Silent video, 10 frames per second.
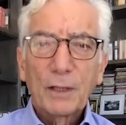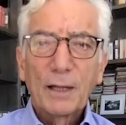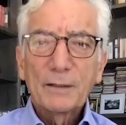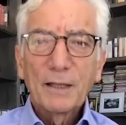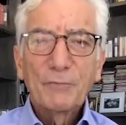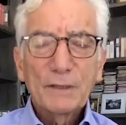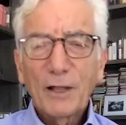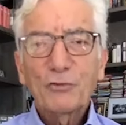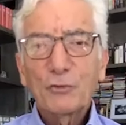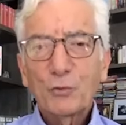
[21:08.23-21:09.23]
and if it
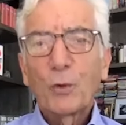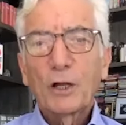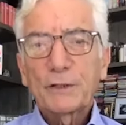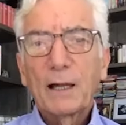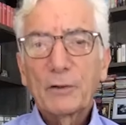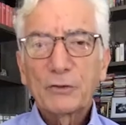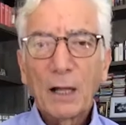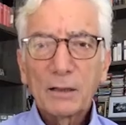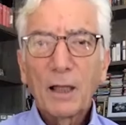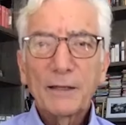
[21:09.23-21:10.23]
doesn't work out,
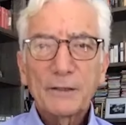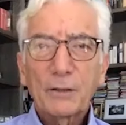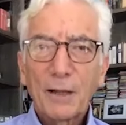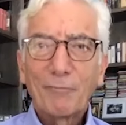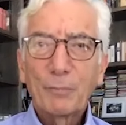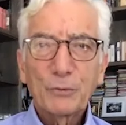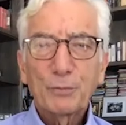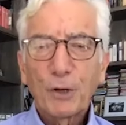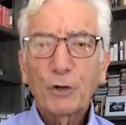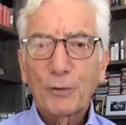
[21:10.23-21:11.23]
unlike a government
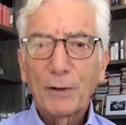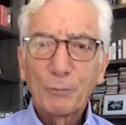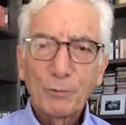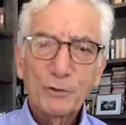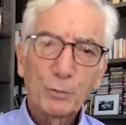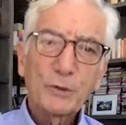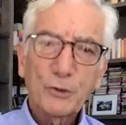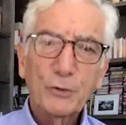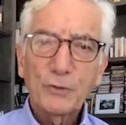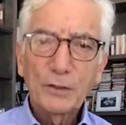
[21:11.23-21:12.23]
program which would
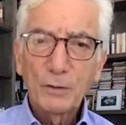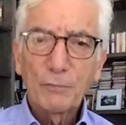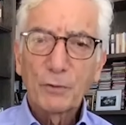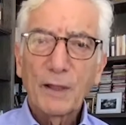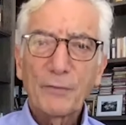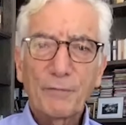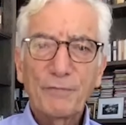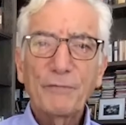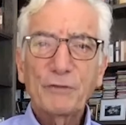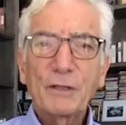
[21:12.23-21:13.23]
continue for another
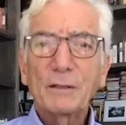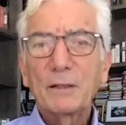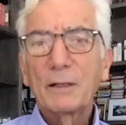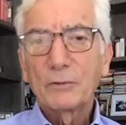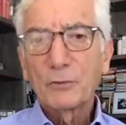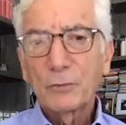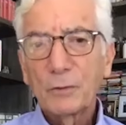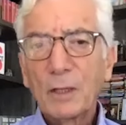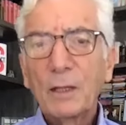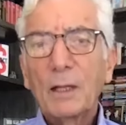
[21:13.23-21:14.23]
15 years,
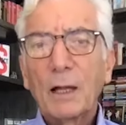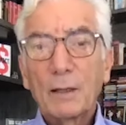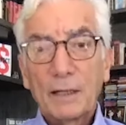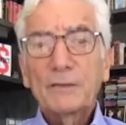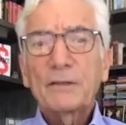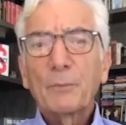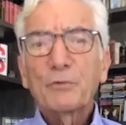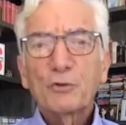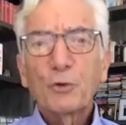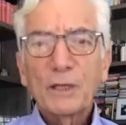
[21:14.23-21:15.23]
it
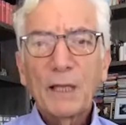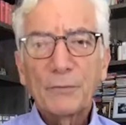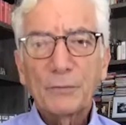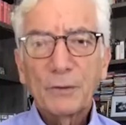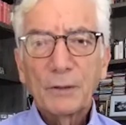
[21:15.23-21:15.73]
comes to an end.